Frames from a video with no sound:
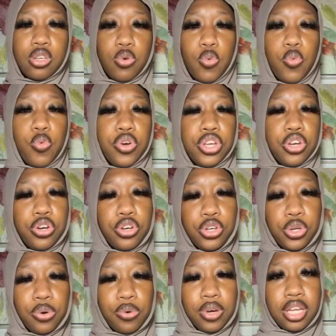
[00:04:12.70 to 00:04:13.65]
When you're
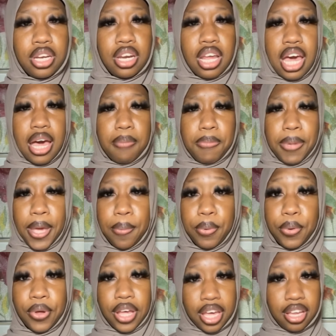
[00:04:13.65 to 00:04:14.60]
doing
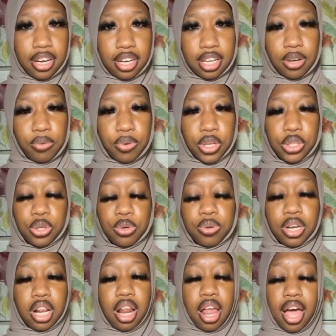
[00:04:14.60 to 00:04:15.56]
people henna, when you're
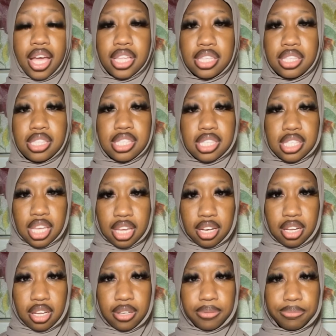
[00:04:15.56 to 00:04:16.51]
doing clients
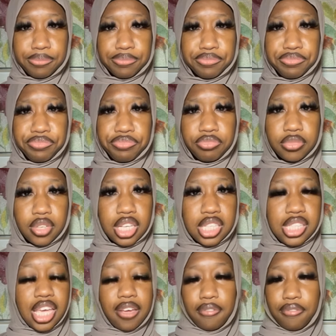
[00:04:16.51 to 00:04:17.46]
henna,
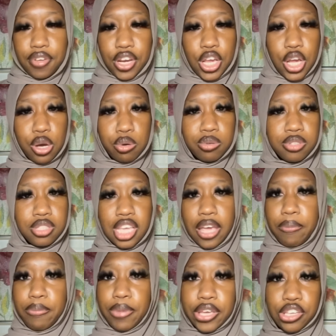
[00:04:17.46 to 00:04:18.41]
take videos,
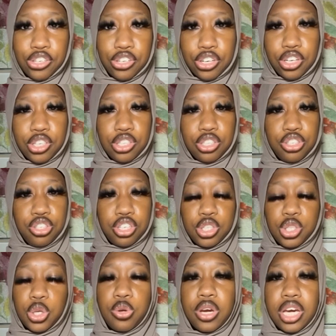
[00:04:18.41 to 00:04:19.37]
take pictures, just
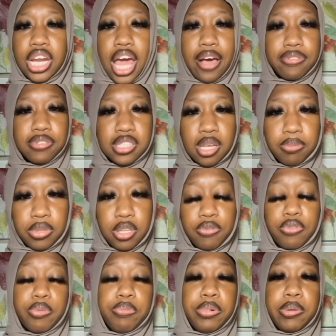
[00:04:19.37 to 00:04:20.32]
so you can have something
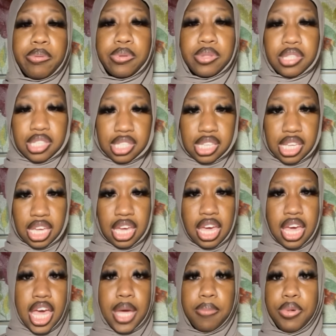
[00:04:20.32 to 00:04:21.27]
for people to see,
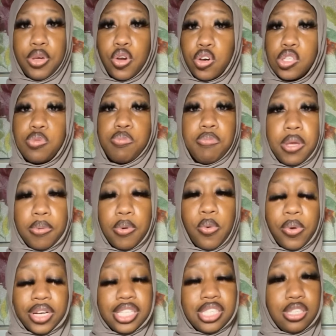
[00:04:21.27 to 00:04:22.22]
because people
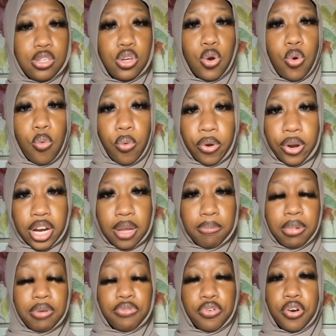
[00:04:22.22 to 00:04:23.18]
want to see your
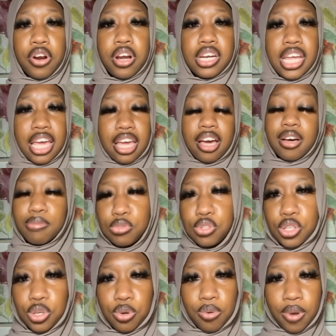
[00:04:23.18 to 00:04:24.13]
work before they come
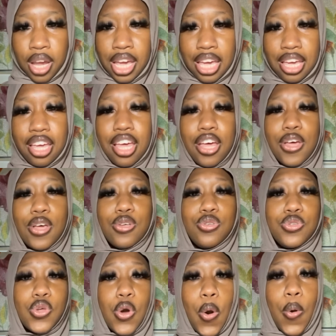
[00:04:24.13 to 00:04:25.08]
to you, right?
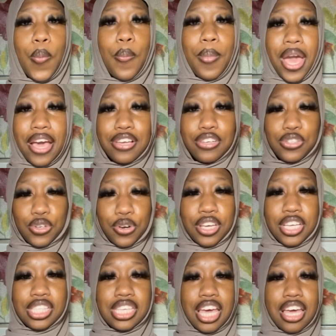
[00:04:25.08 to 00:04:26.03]
So make sure
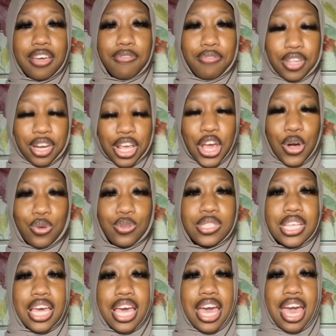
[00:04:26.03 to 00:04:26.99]
you take videos
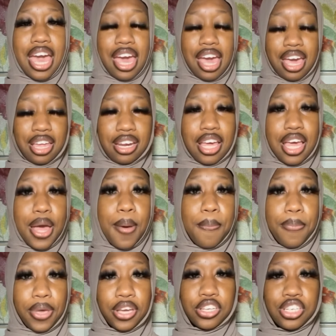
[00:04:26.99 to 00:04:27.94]
and
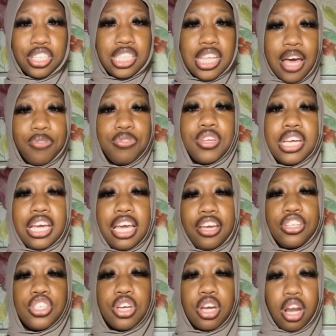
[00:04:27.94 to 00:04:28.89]
pictures after
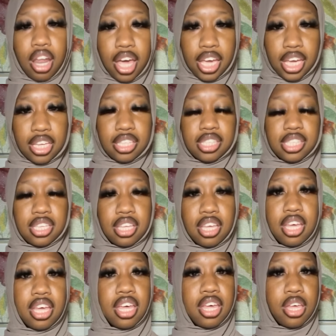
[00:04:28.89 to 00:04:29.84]
each client,
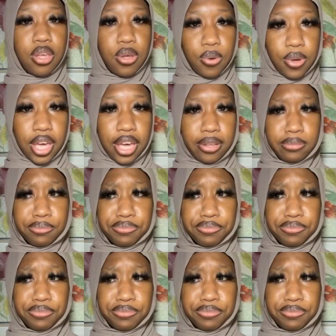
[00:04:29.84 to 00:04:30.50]
okay?